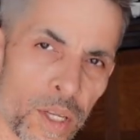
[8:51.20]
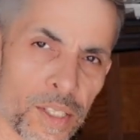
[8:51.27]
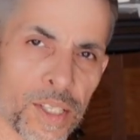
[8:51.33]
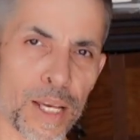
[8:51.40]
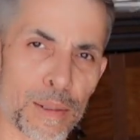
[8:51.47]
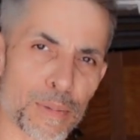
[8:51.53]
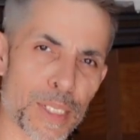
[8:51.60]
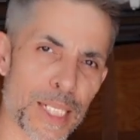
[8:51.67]

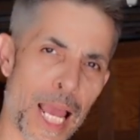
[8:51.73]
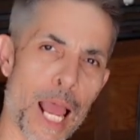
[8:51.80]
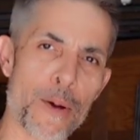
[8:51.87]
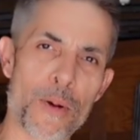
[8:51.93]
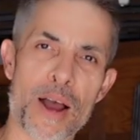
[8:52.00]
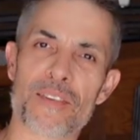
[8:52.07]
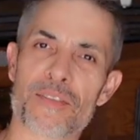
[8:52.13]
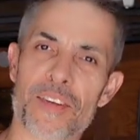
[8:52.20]
What's up,
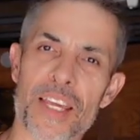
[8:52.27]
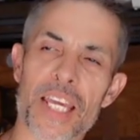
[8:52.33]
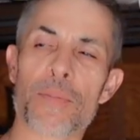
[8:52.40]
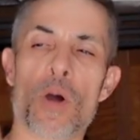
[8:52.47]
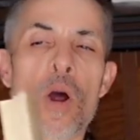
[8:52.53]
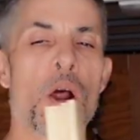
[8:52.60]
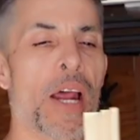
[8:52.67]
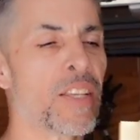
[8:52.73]
DIY
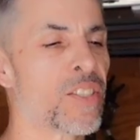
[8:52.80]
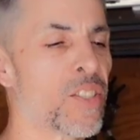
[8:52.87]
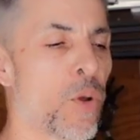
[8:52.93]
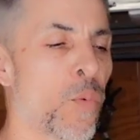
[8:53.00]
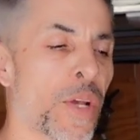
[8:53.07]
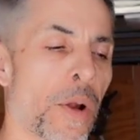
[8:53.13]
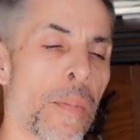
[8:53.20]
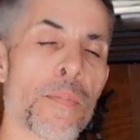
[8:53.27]
fam? All right, so
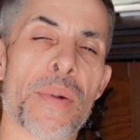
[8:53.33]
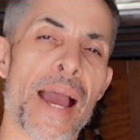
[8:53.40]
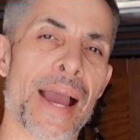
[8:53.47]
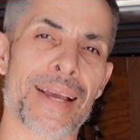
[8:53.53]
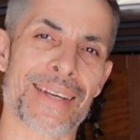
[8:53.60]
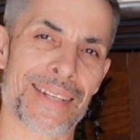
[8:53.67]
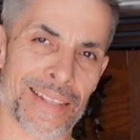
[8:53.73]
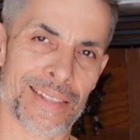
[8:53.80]
we are
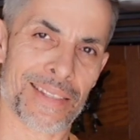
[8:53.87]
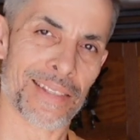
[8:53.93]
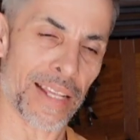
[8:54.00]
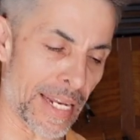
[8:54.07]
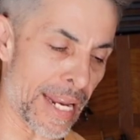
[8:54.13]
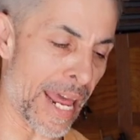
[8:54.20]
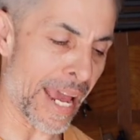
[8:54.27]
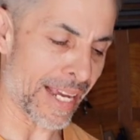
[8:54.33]
back and it's
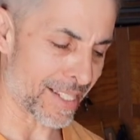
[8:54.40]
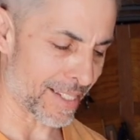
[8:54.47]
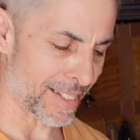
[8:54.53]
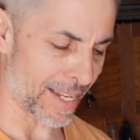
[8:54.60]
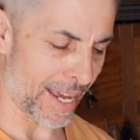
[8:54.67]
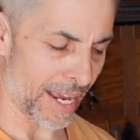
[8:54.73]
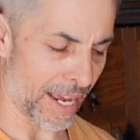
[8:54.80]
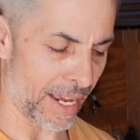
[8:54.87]
the next
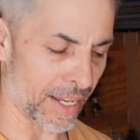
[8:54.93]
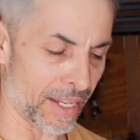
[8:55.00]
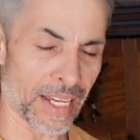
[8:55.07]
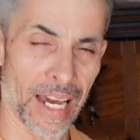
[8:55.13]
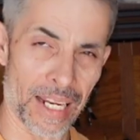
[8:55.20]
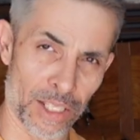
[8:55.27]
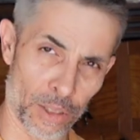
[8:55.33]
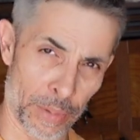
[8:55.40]
day. It
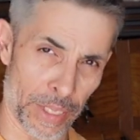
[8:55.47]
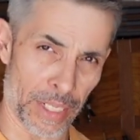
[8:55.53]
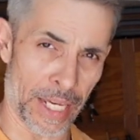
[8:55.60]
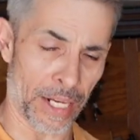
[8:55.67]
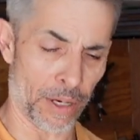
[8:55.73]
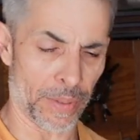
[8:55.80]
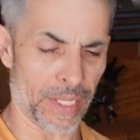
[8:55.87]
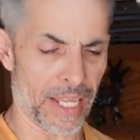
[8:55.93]
got a little bit
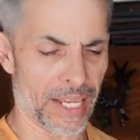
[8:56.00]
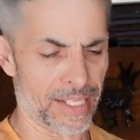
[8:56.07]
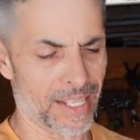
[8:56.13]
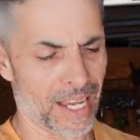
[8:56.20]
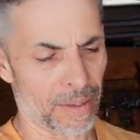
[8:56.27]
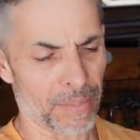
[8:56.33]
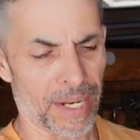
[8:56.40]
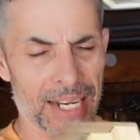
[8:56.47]
late on me last
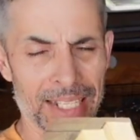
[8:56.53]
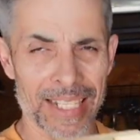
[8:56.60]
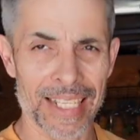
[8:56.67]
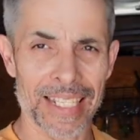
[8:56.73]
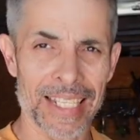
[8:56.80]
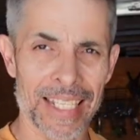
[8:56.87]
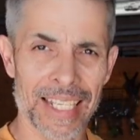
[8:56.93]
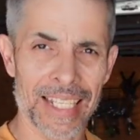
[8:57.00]
night, but I
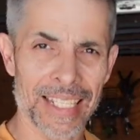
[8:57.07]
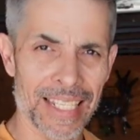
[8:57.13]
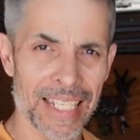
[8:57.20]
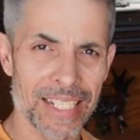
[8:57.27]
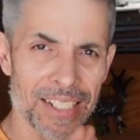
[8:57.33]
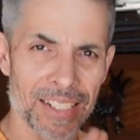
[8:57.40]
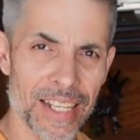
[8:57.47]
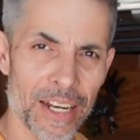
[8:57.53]
did get
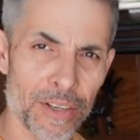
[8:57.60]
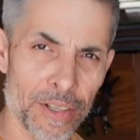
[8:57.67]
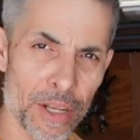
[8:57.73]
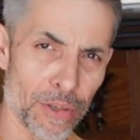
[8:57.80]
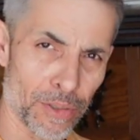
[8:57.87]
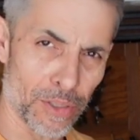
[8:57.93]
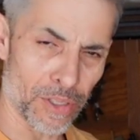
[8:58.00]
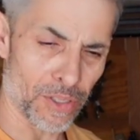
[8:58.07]
these stair
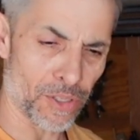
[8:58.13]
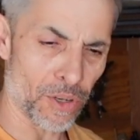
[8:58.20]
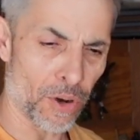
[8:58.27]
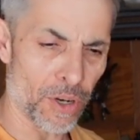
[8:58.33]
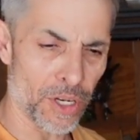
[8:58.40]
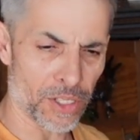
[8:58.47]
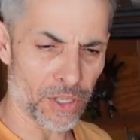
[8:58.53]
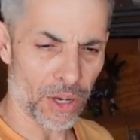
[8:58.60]
noses
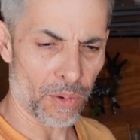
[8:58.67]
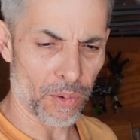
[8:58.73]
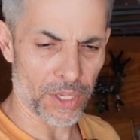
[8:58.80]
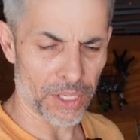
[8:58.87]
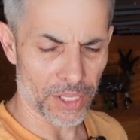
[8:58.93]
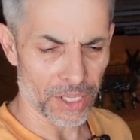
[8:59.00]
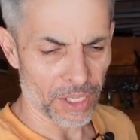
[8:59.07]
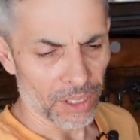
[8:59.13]
started, so I
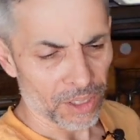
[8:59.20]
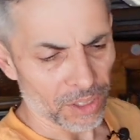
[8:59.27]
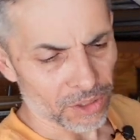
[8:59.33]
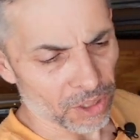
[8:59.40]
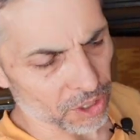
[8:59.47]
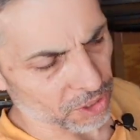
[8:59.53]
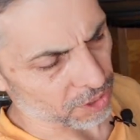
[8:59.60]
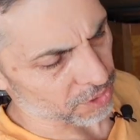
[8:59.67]
wanted to
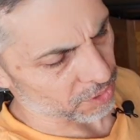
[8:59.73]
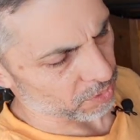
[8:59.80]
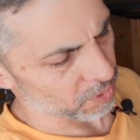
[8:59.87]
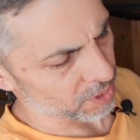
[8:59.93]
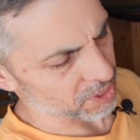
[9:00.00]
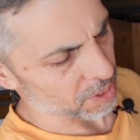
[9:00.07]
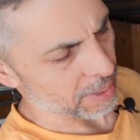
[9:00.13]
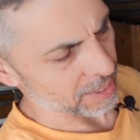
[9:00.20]
talk you through
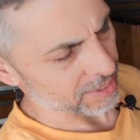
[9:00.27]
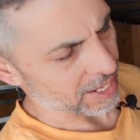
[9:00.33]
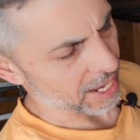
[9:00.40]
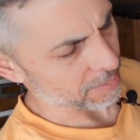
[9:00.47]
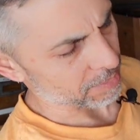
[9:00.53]
what's about to